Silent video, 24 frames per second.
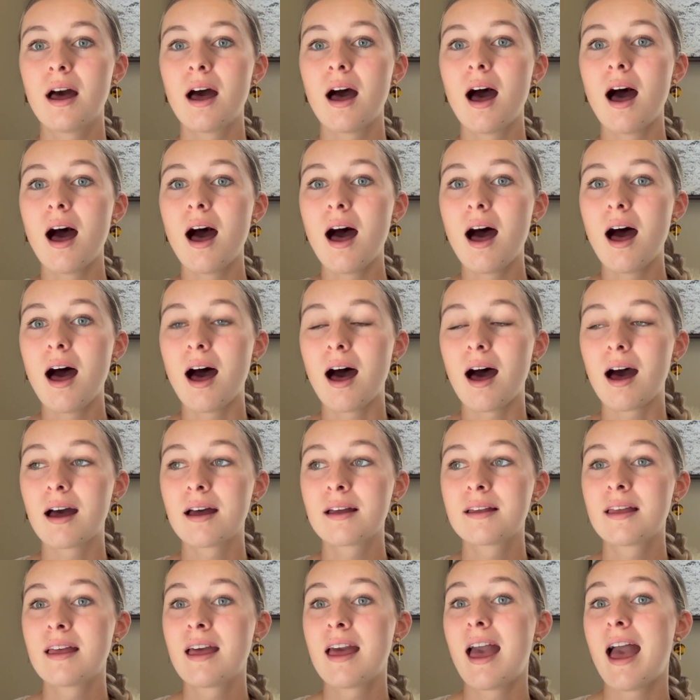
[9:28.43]

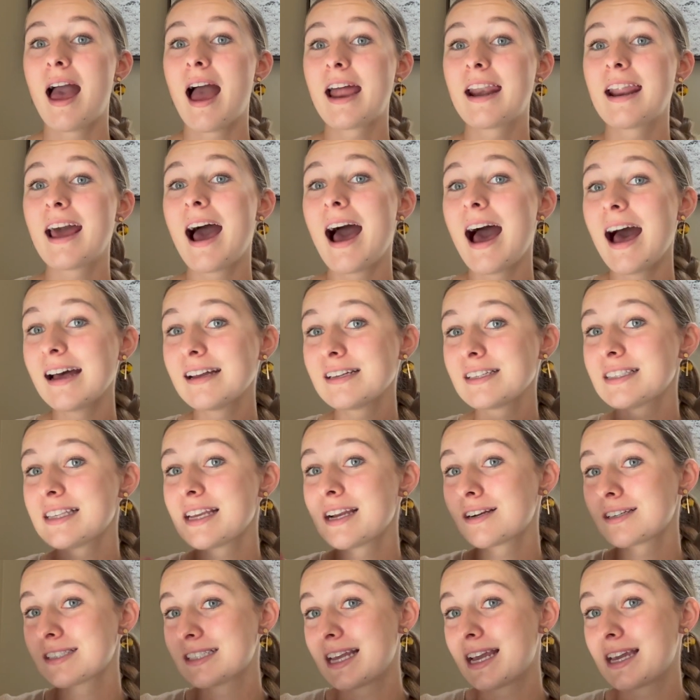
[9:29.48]
And as
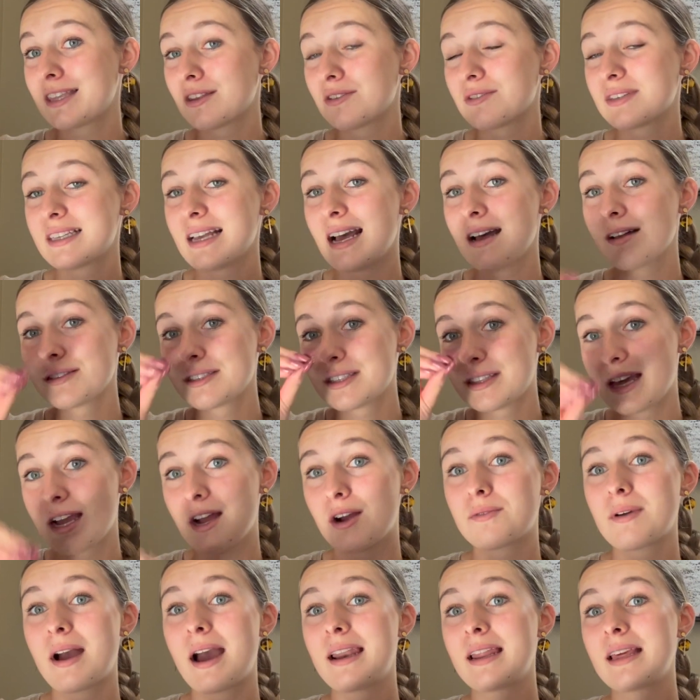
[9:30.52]
they are saying those sounds, they
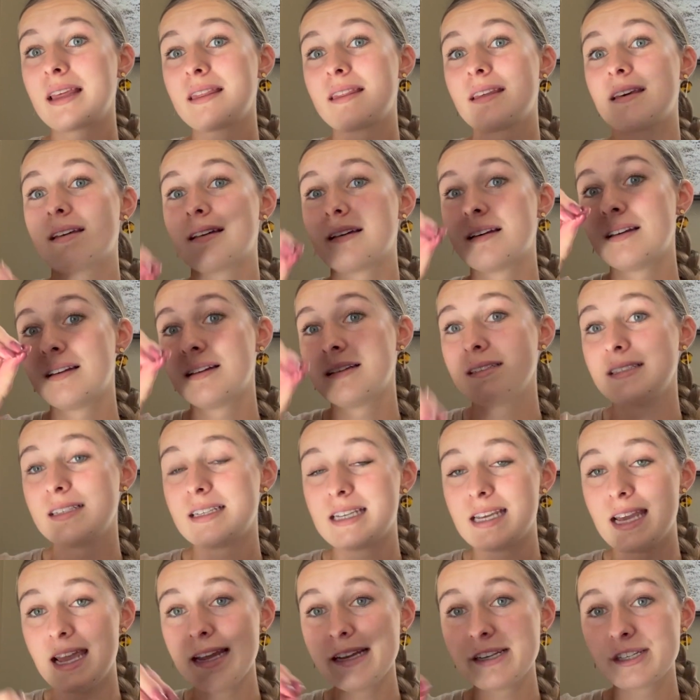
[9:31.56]
are writing the
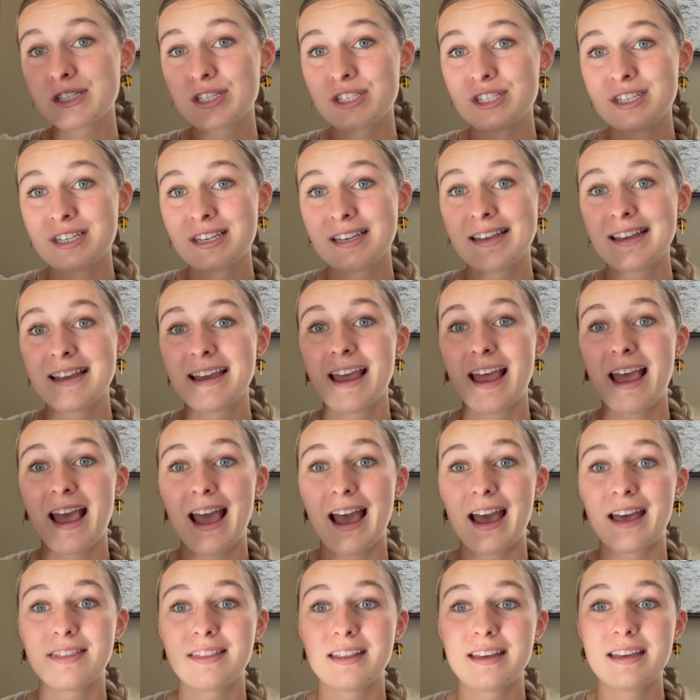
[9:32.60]
TH
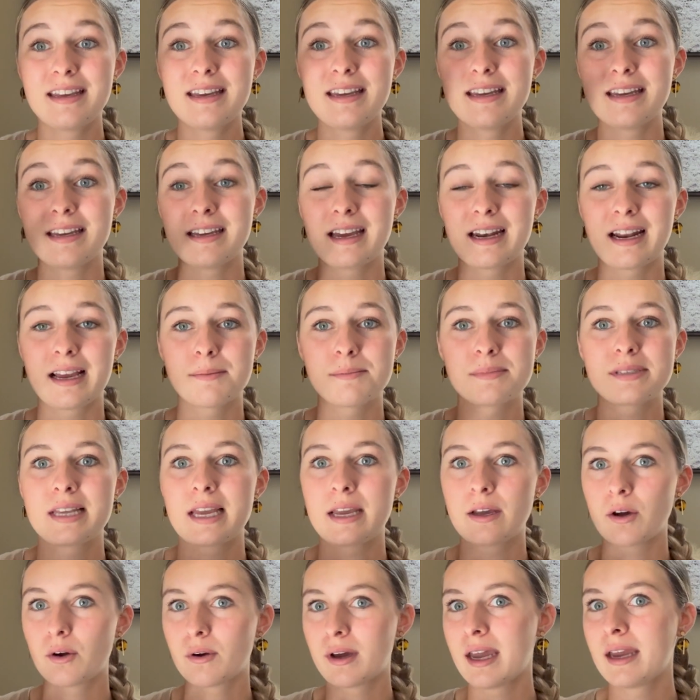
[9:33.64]
and the E. And I'm
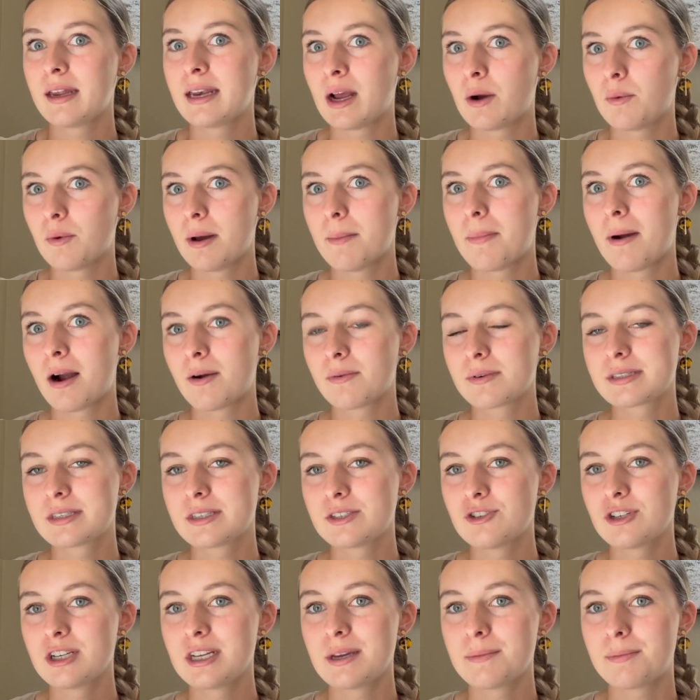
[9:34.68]
saying, okay, now what part was the
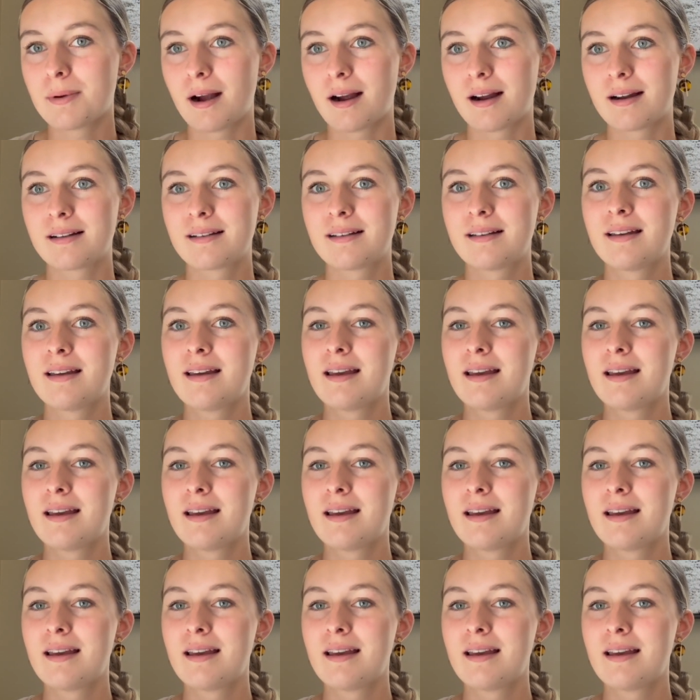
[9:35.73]
tricky part?